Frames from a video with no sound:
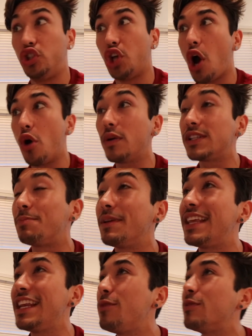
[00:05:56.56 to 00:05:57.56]
jokes,
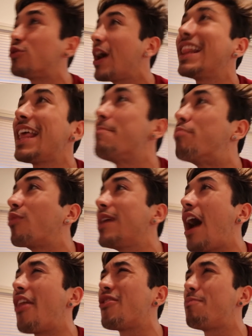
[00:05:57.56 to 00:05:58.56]
but then you would try to like bring
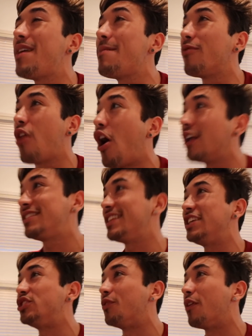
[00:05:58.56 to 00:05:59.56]
other people onto
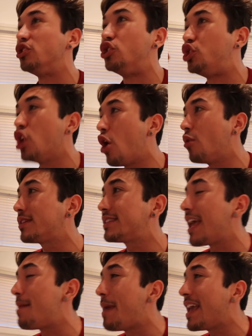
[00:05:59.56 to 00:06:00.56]
these jokes
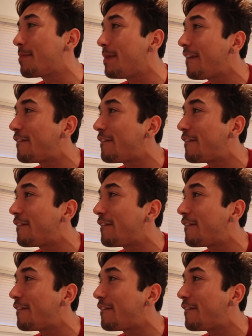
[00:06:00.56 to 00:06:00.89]
and make me